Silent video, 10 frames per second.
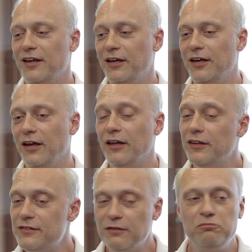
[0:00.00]
And
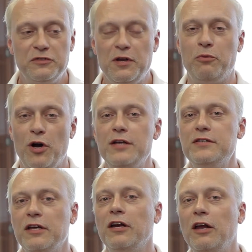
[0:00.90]
there's a
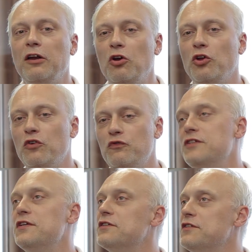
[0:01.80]
surprisingly lot of
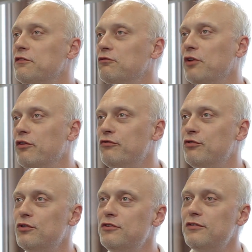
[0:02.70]
physics in
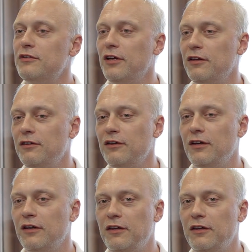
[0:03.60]
food, and